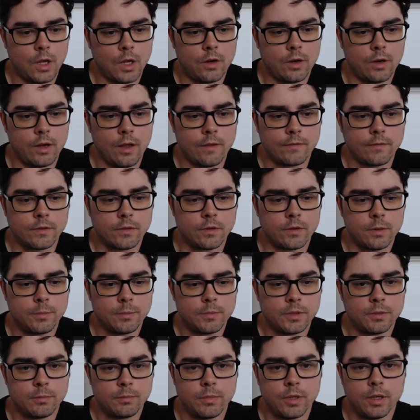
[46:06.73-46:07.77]
I already have
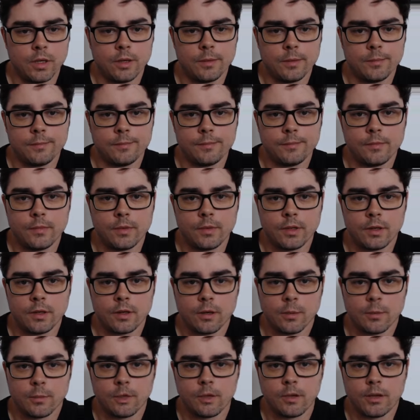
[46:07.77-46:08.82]
scripts, but they're
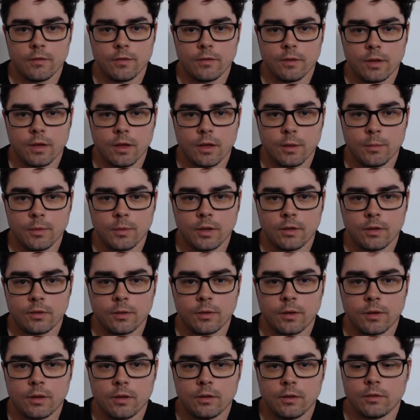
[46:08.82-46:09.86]
going to be different now because
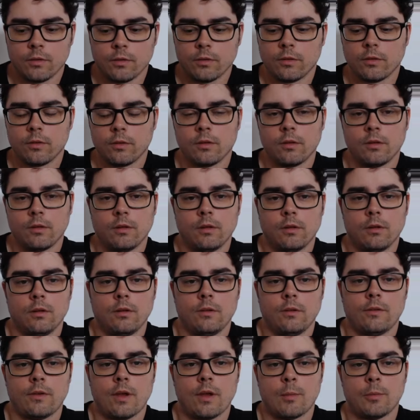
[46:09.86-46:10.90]
I'm going to use
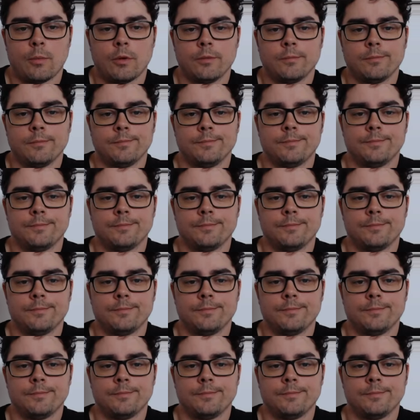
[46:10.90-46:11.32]
Sapper.